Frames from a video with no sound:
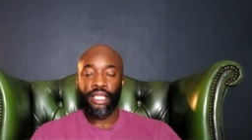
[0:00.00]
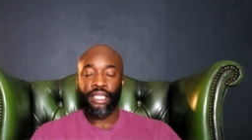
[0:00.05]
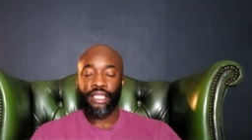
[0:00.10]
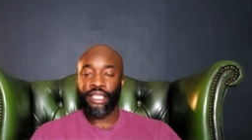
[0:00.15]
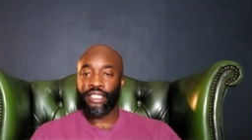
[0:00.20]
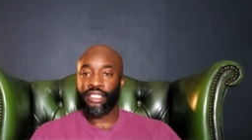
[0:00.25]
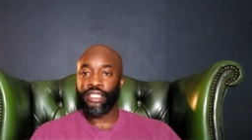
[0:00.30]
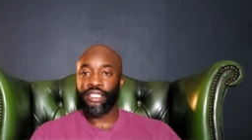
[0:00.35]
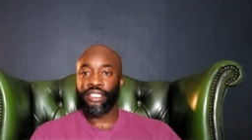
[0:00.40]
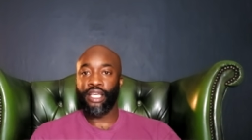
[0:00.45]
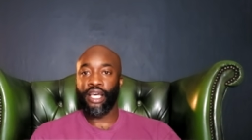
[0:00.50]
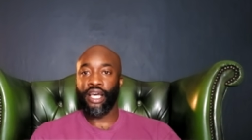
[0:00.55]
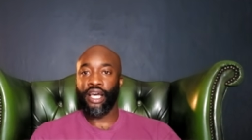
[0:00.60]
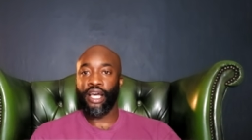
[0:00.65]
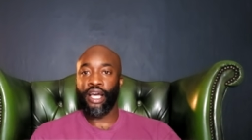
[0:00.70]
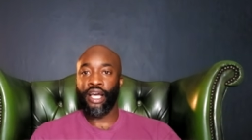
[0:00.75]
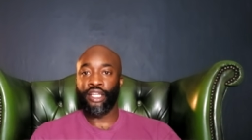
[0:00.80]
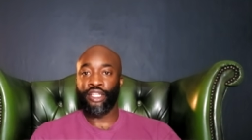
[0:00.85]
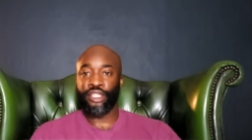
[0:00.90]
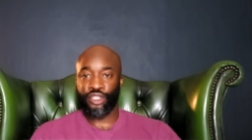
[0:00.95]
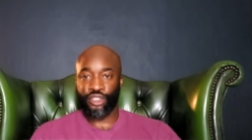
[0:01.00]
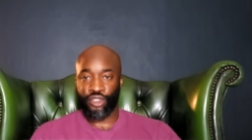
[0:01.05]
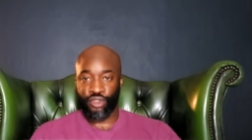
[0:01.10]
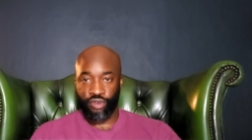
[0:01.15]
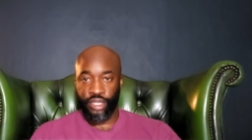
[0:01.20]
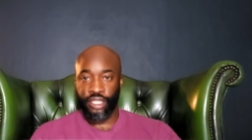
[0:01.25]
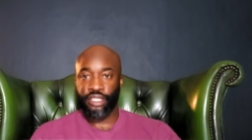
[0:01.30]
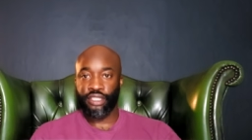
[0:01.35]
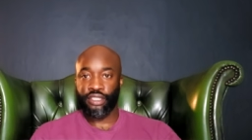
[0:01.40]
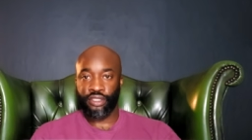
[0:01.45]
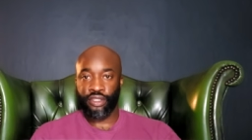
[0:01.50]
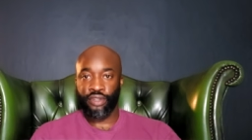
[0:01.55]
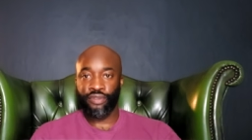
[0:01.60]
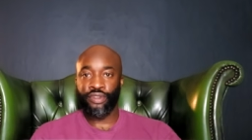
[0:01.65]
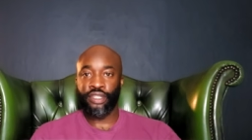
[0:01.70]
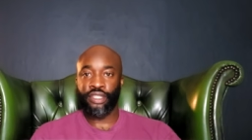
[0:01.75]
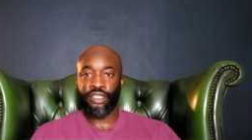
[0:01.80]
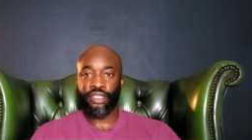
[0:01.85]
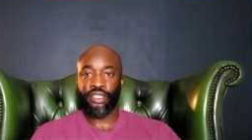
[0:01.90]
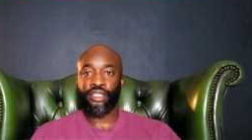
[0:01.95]
This is a disgrace of a
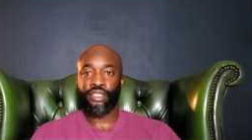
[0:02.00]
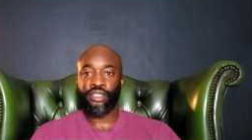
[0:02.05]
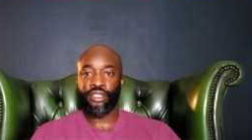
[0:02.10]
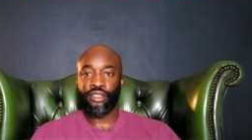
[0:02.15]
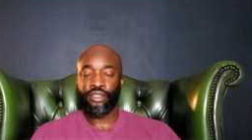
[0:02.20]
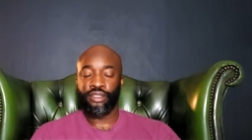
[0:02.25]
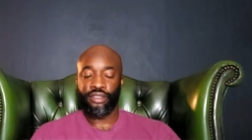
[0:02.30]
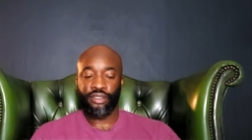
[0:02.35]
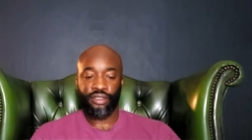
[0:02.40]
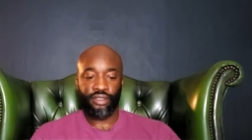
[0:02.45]
decision.